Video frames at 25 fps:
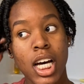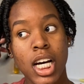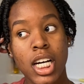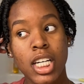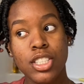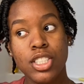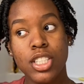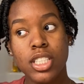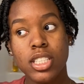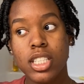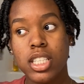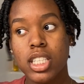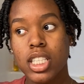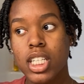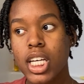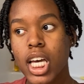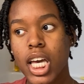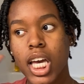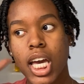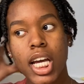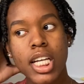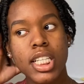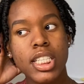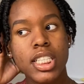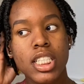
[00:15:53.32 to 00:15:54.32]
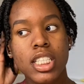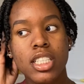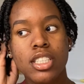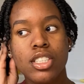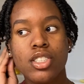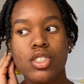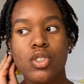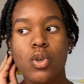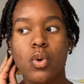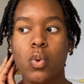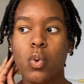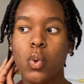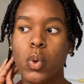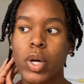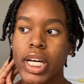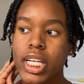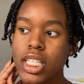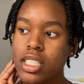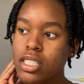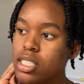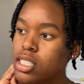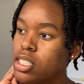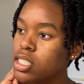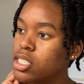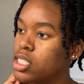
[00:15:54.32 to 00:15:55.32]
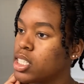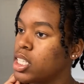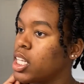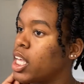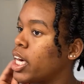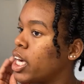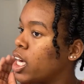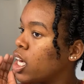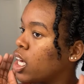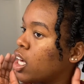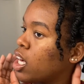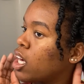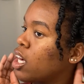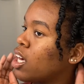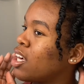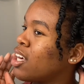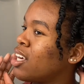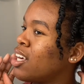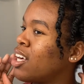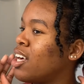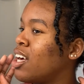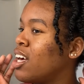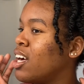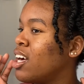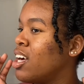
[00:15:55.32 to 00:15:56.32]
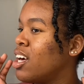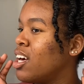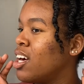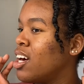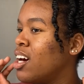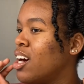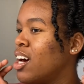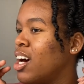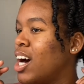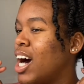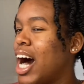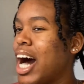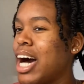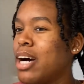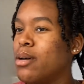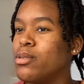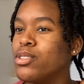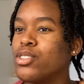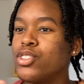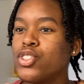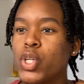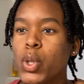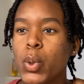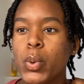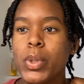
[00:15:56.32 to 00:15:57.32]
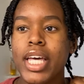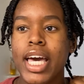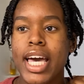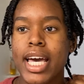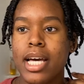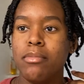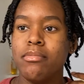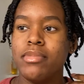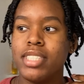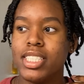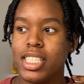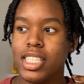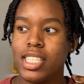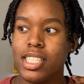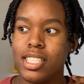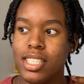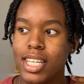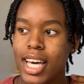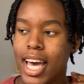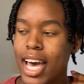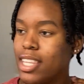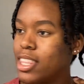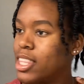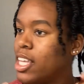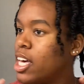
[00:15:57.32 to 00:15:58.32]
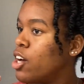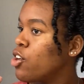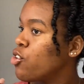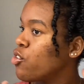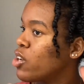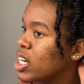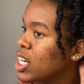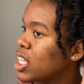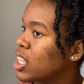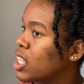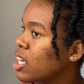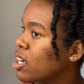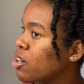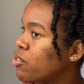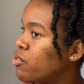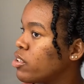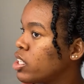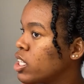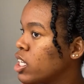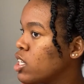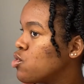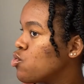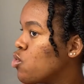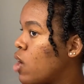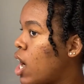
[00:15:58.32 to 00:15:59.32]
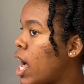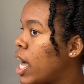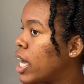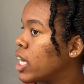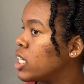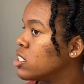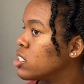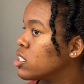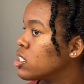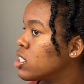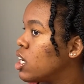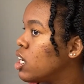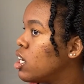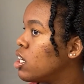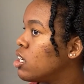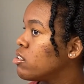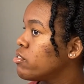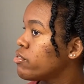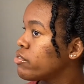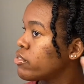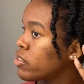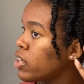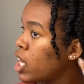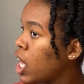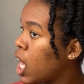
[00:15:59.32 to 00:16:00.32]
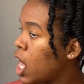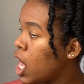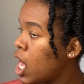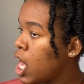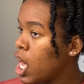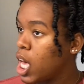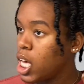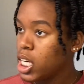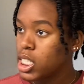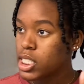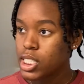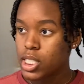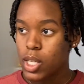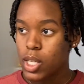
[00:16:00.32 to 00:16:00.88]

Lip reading: just looking at these twists, like, I was too tempted. And they're already like fully dry and stuff. So